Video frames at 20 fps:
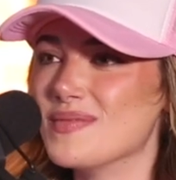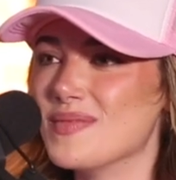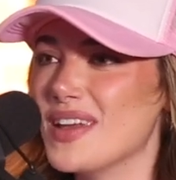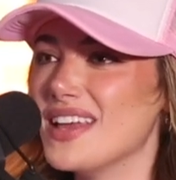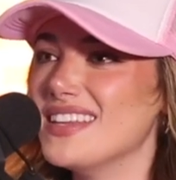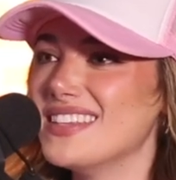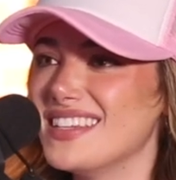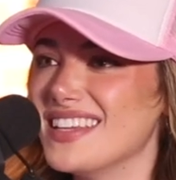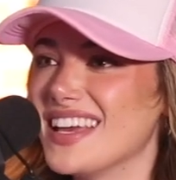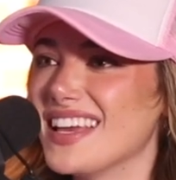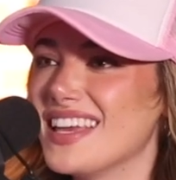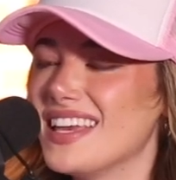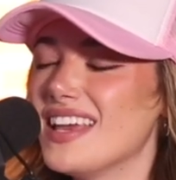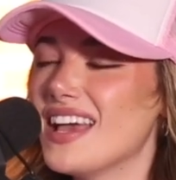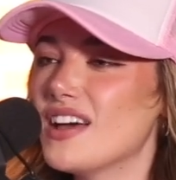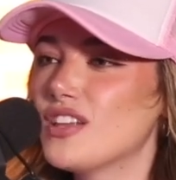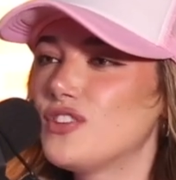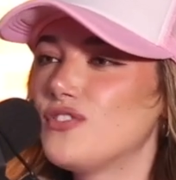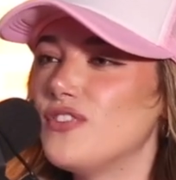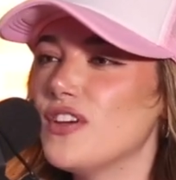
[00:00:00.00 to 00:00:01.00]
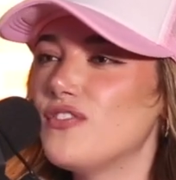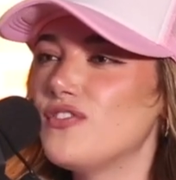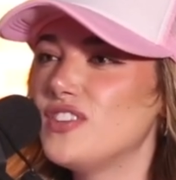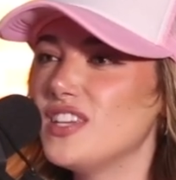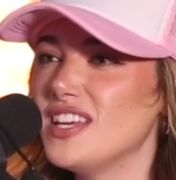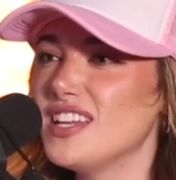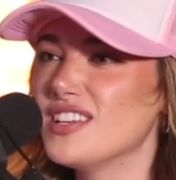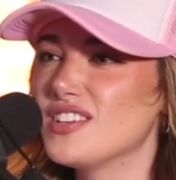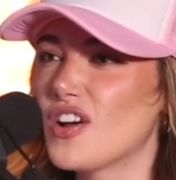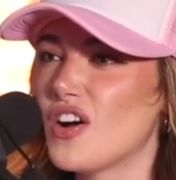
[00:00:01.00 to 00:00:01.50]
amazing yeah, he like, has
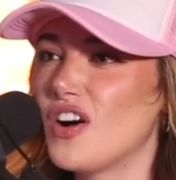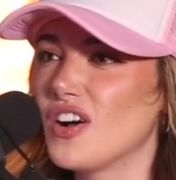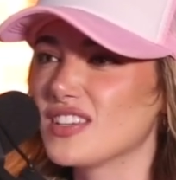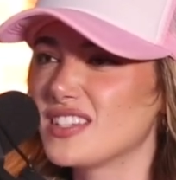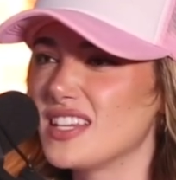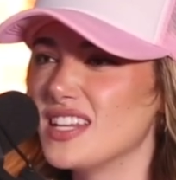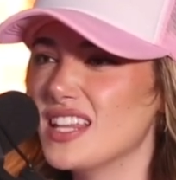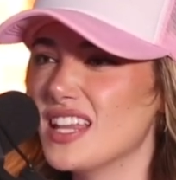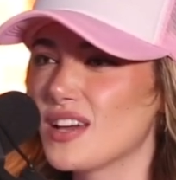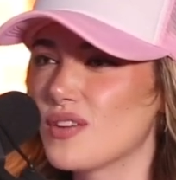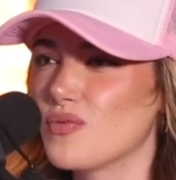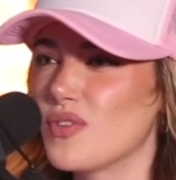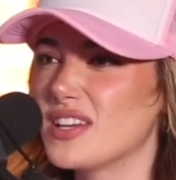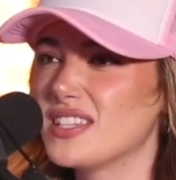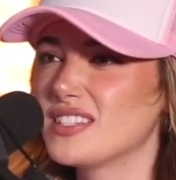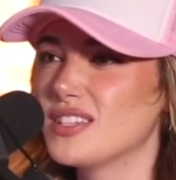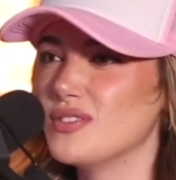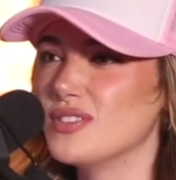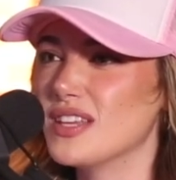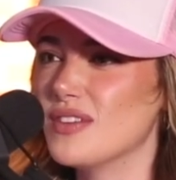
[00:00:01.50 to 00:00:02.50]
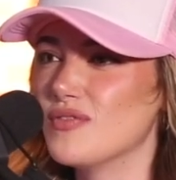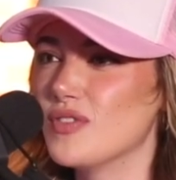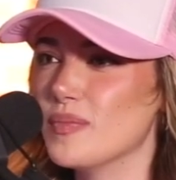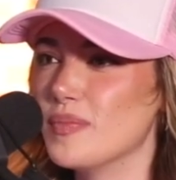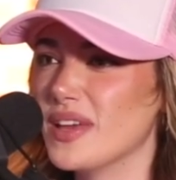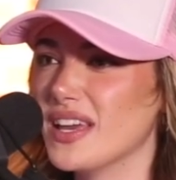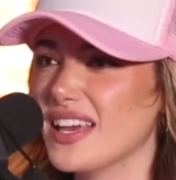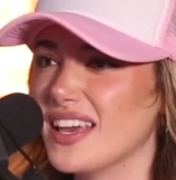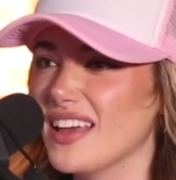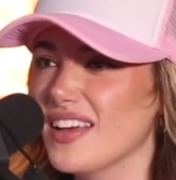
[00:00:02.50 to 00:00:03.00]
15 dogs and he like rescues them from
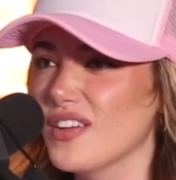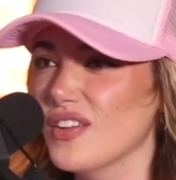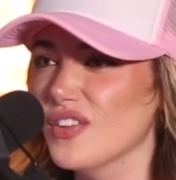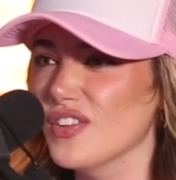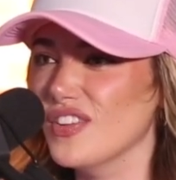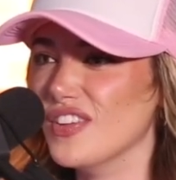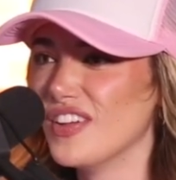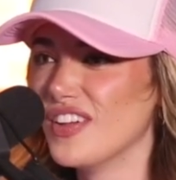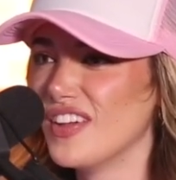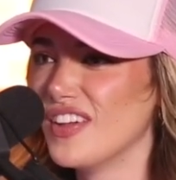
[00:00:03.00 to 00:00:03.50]
being killed